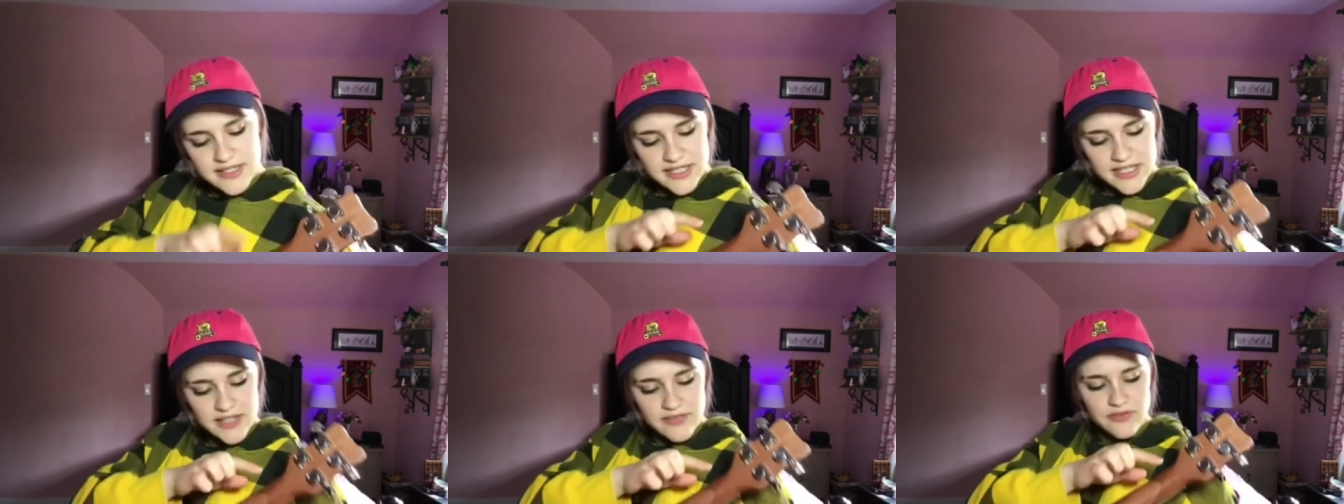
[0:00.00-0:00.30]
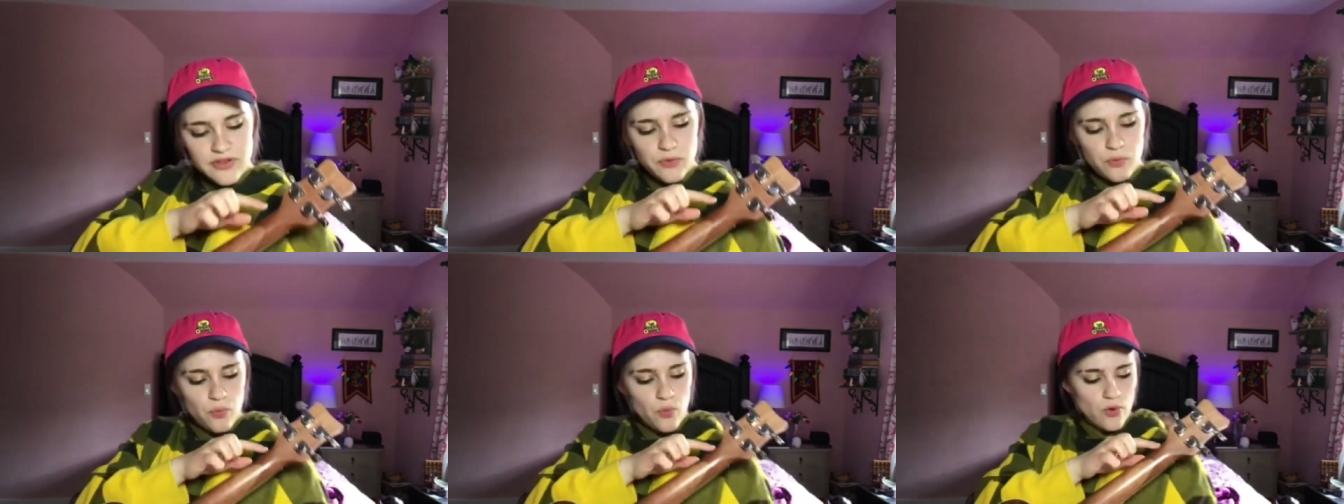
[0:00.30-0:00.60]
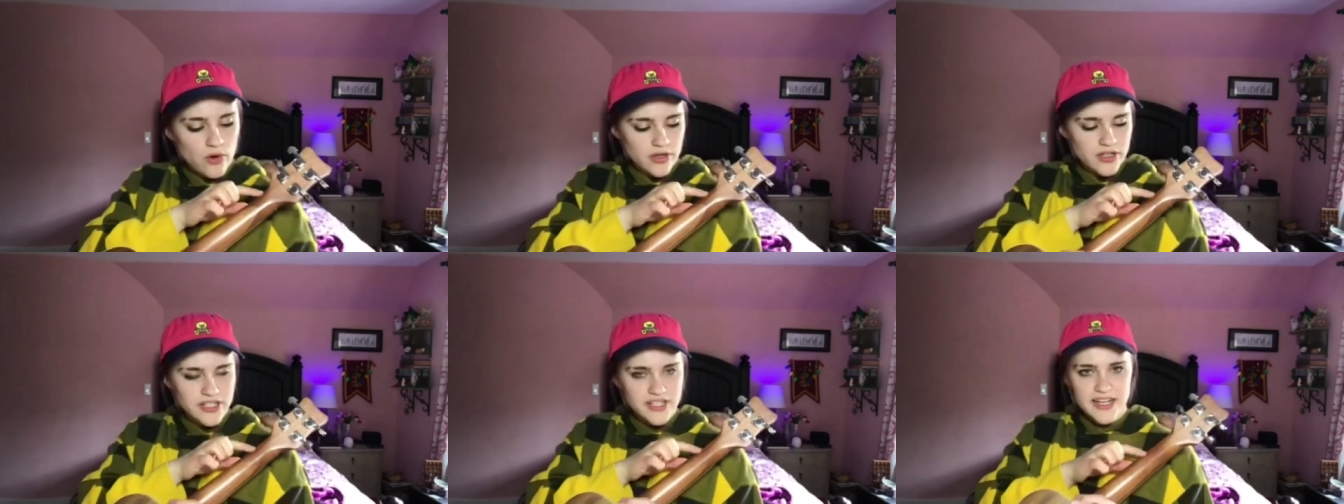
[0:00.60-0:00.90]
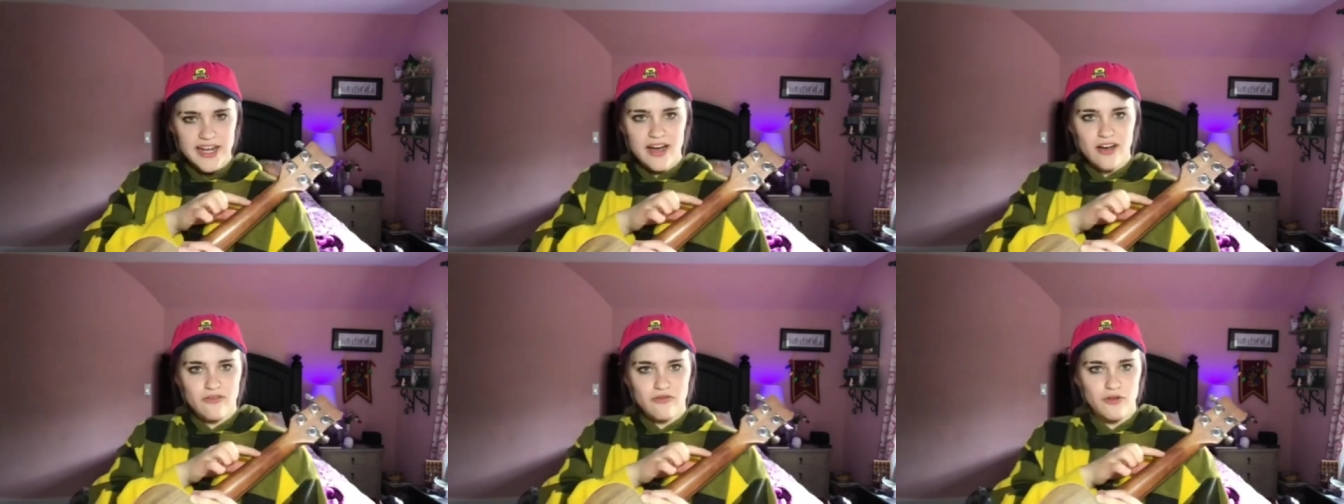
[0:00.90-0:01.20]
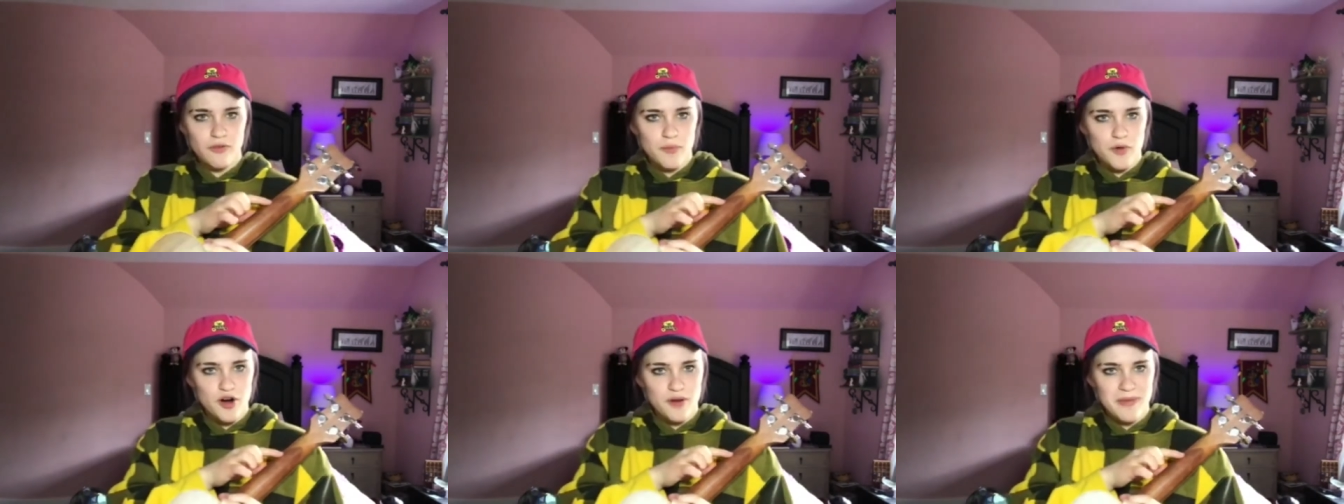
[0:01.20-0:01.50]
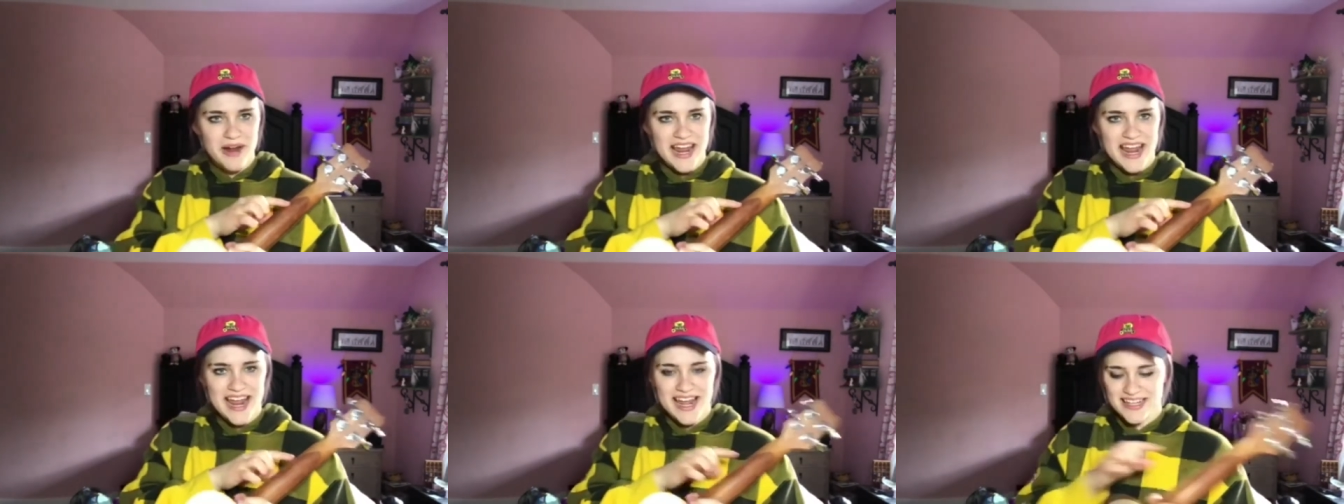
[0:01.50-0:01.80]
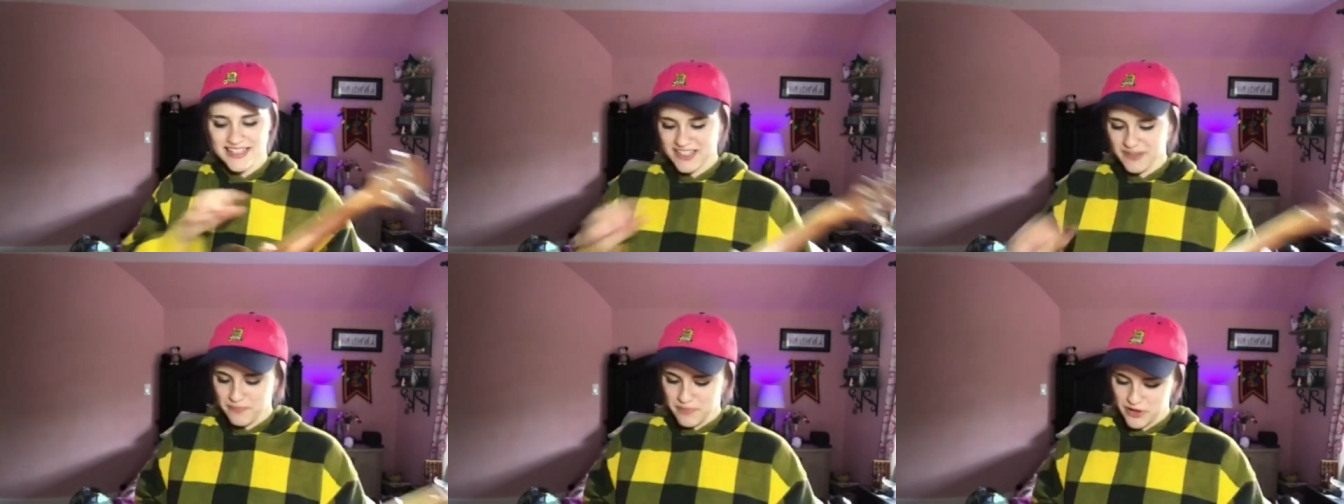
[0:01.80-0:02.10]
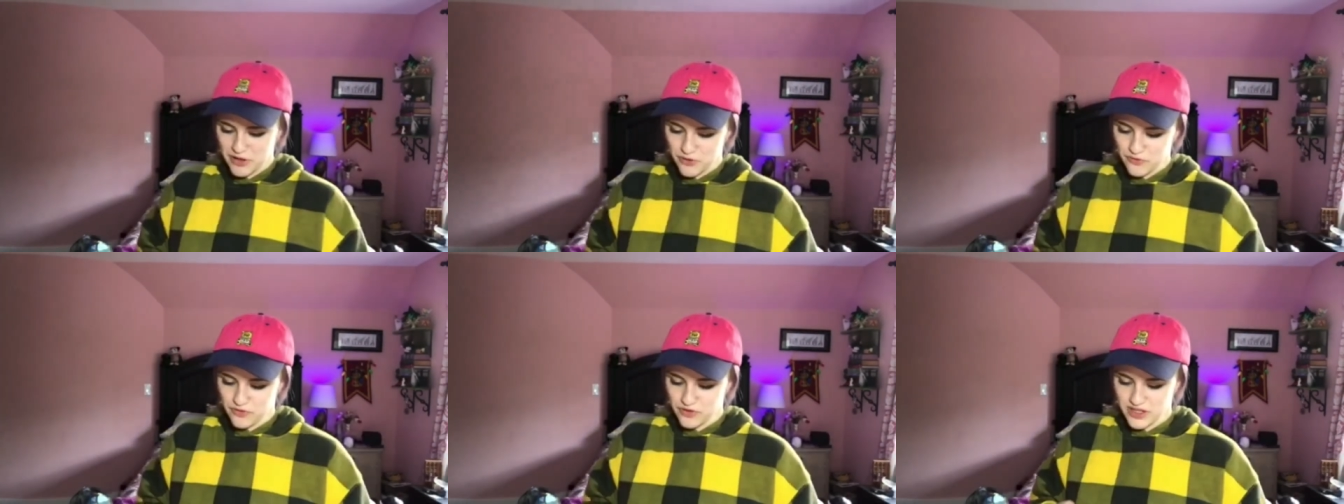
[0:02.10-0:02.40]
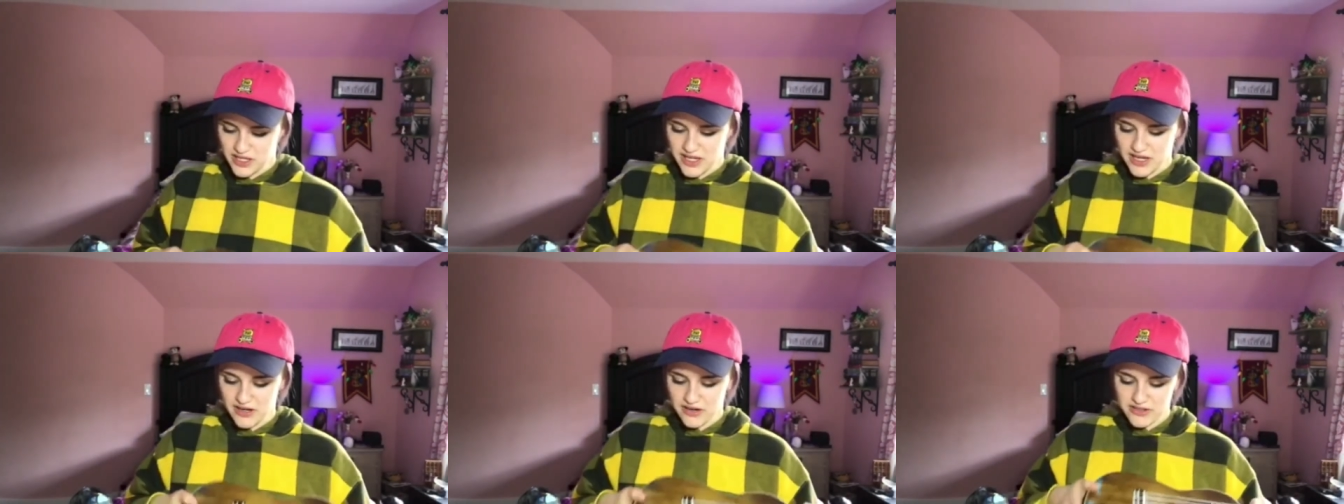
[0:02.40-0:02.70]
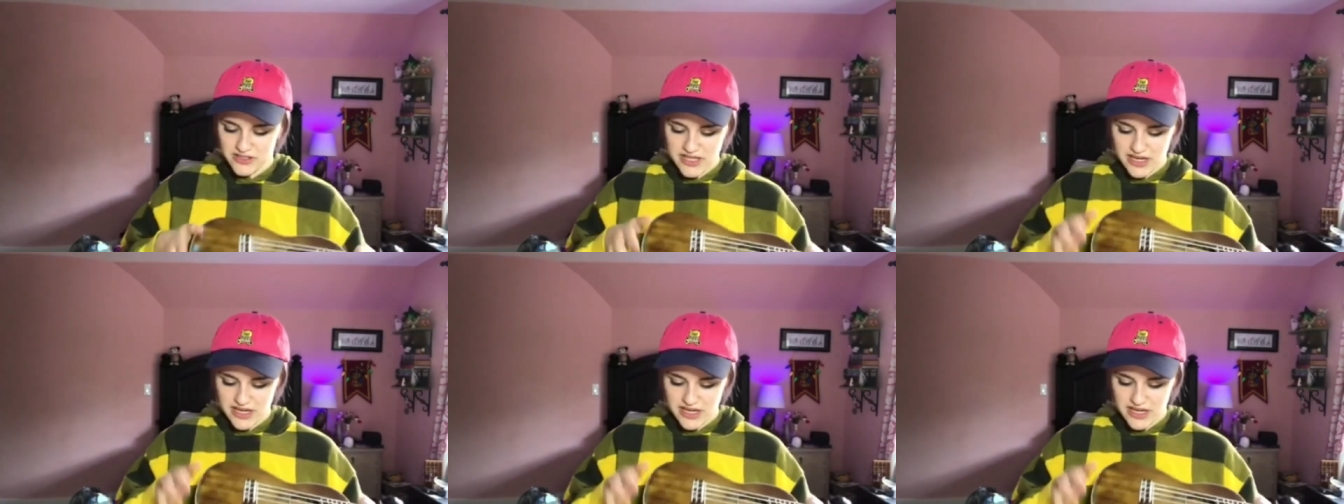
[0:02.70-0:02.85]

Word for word: even worn down from where my hands have been over the years,